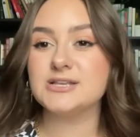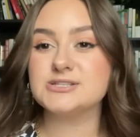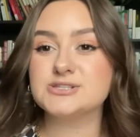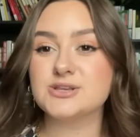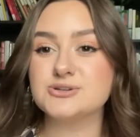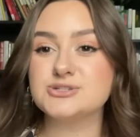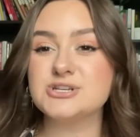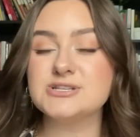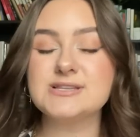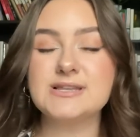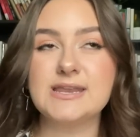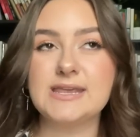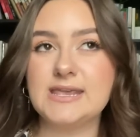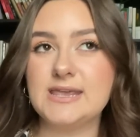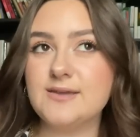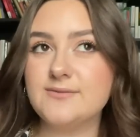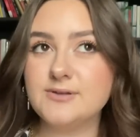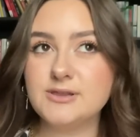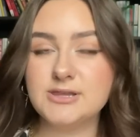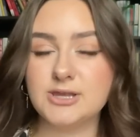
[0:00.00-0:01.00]
So she's an
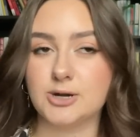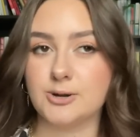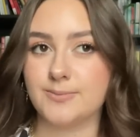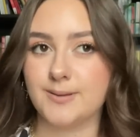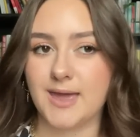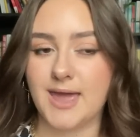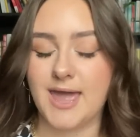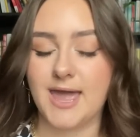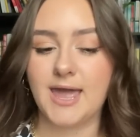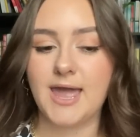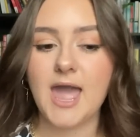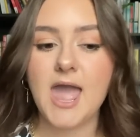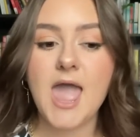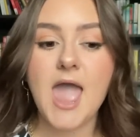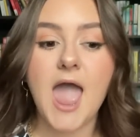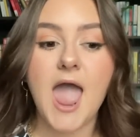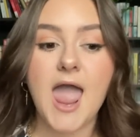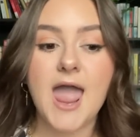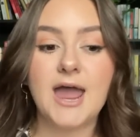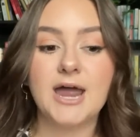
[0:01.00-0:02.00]
evil little pig,
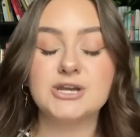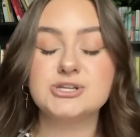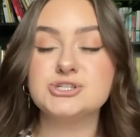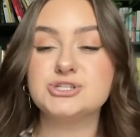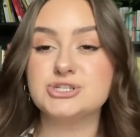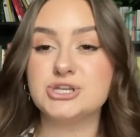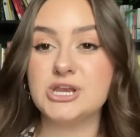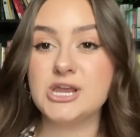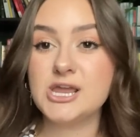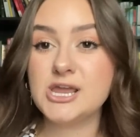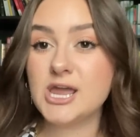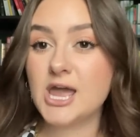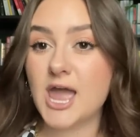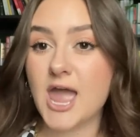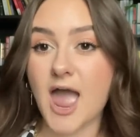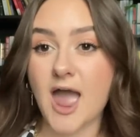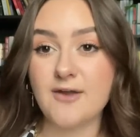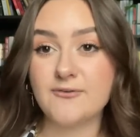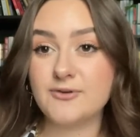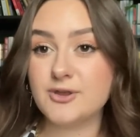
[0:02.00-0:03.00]
and she,
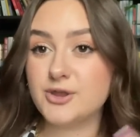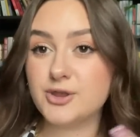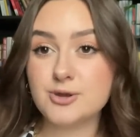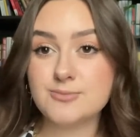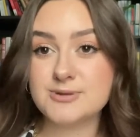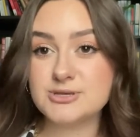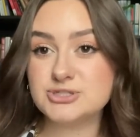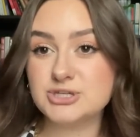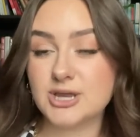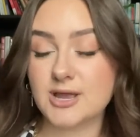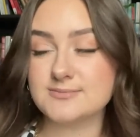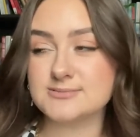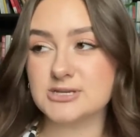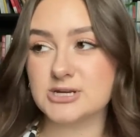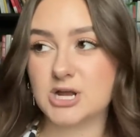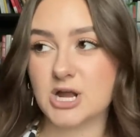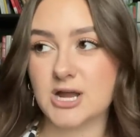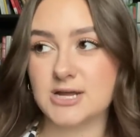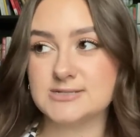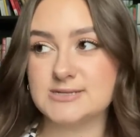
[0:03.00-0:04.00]
every human she comes
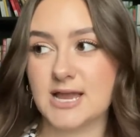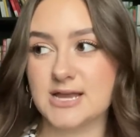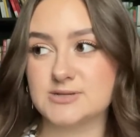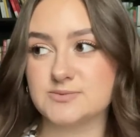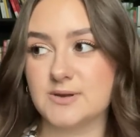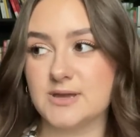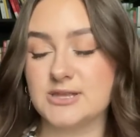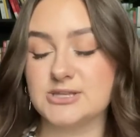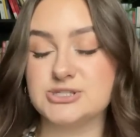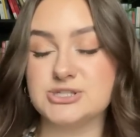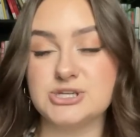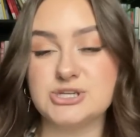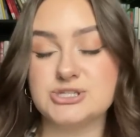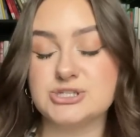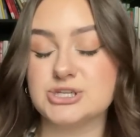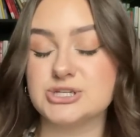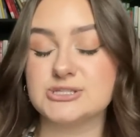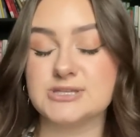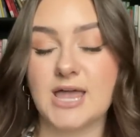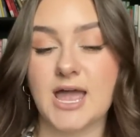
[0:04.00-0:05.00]
into contact with, she's
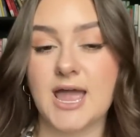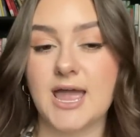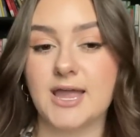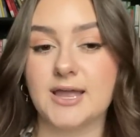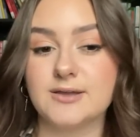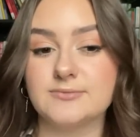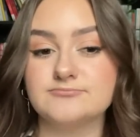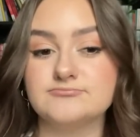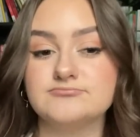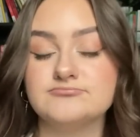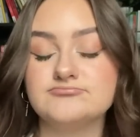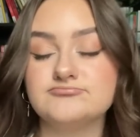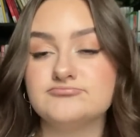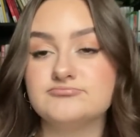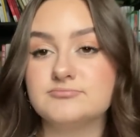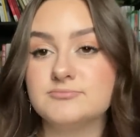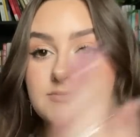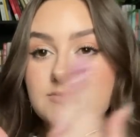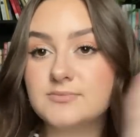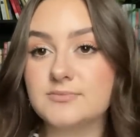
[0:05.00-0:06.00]
just like,
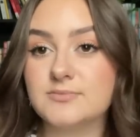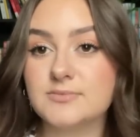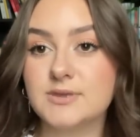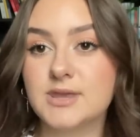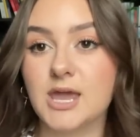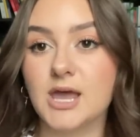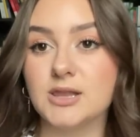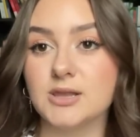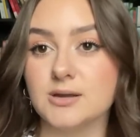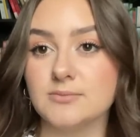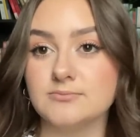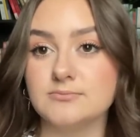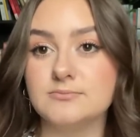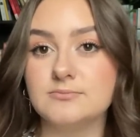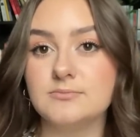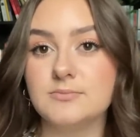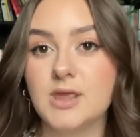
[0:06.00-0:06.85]
kill them.